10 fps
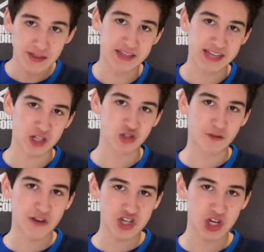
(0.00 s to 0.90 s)
the Central
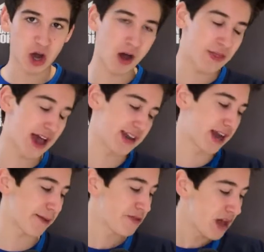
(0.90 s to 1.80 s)
Division on that
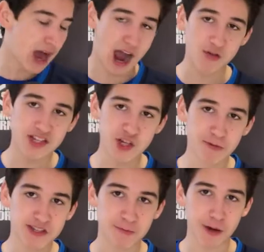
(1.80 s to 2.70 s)
night. I was
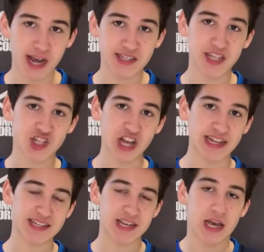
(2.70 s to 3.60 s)
super surprised the
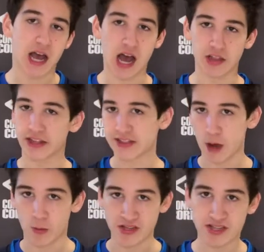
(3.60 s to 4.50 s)
Jets let
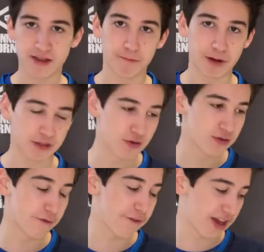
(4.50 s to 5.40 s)
that one slip right through
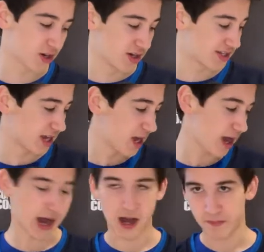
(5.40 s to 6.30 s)
their fingers.
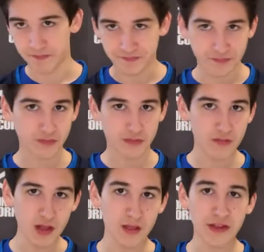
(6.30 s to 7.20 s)

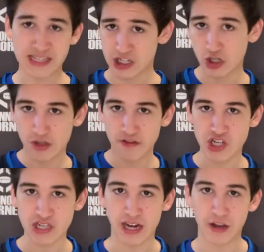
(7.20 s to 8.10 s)
The Central
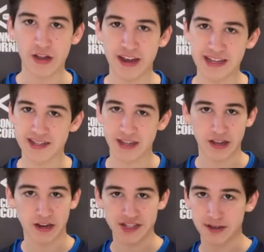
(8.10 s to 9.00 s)
Division title, that is, they
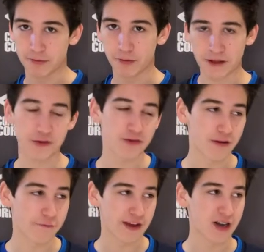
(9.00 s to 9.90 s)
let it slip right through their
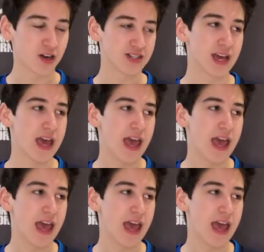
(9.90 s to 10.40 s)
fingers,